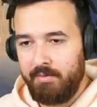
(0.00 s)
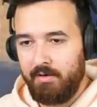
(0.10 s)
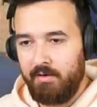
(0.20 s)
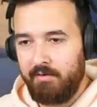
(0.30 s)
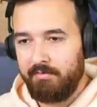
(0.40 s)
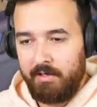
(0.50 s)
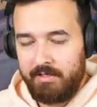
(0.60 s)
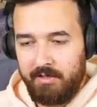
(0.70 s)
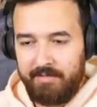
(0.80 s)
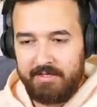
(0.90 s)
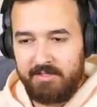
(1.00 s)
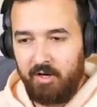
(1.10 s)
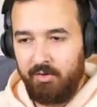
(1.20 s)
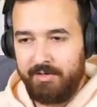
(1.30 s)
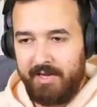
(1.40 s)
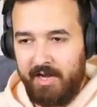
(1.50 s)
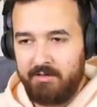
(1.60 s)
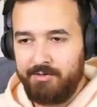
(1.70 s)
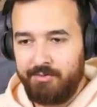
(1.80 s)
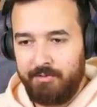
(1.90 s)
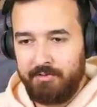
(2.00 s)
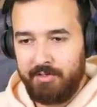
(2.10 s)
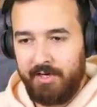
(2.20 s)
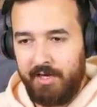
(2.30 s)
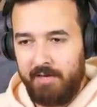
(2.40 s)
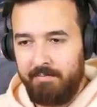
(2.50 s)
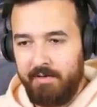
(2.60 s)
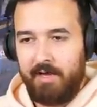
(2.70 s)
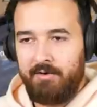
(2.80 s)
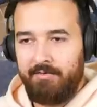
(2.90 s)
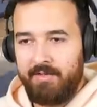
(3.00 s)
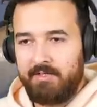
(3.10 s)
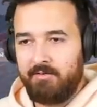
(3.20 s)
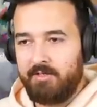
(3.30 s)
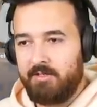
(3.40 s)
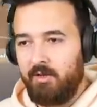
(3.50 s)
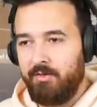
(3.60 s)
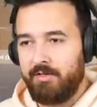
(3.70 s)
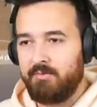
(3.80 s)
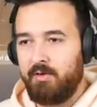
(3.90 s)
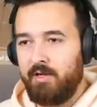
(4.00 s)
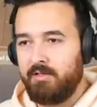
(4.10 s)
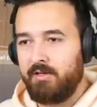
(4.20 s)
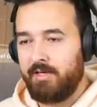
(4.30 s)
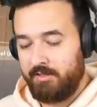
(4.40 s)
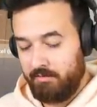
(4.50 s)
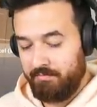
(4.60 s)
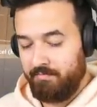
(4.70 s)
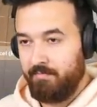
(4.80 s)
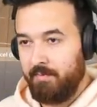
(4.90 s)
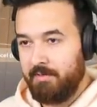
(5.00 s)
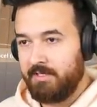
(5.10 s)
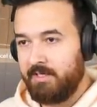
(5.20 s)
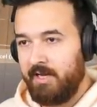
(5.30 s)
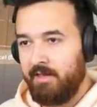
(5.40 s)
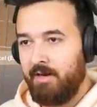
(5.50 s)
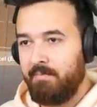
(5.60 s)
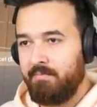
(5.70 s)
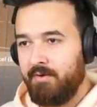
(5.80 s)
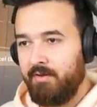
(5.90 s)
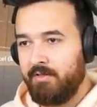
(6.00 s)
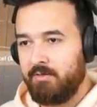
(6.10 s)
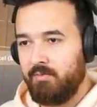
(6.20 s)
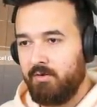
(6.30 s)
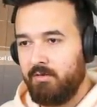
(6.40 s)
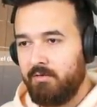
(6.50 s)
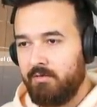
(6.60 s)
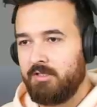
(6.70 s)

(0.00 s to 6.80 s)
bit off. I still have that stolen couch which we all keep. I do have this little stolen as well, so I guess I'll I'm gonna scale it up and put it on this wall.